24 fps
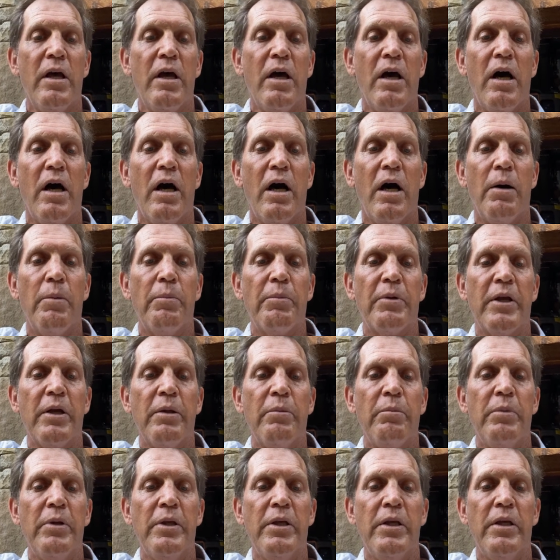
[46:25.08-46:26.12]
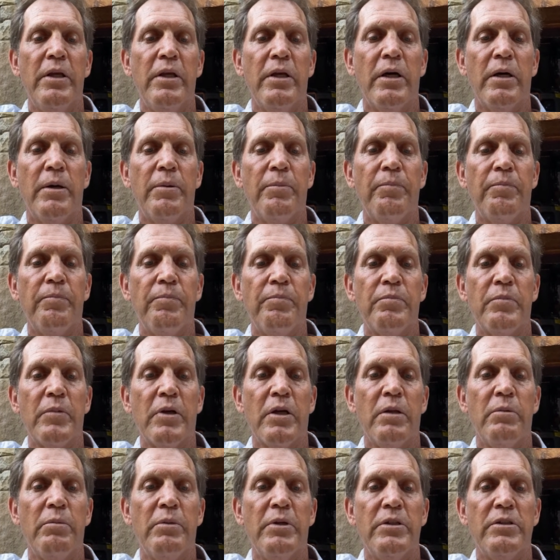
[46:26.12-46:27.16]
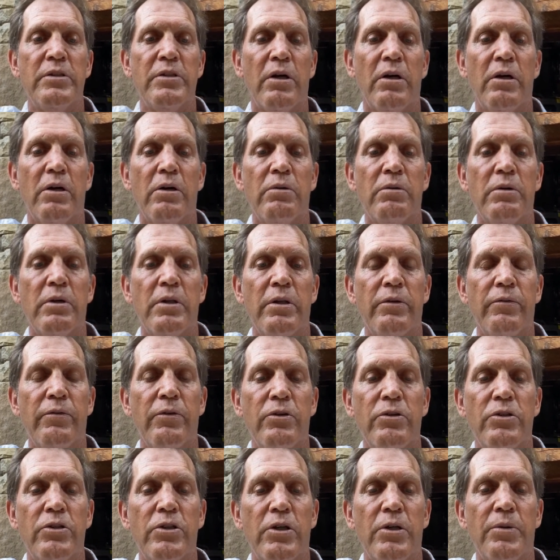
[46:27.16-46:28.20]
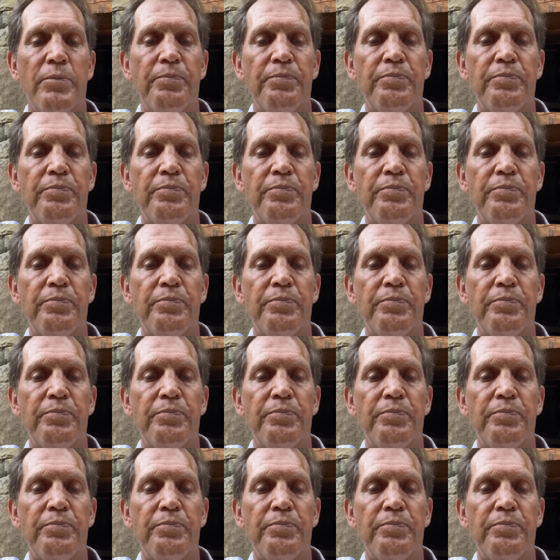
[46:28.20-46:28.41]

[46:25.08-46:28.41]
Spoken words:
can be zero in the future.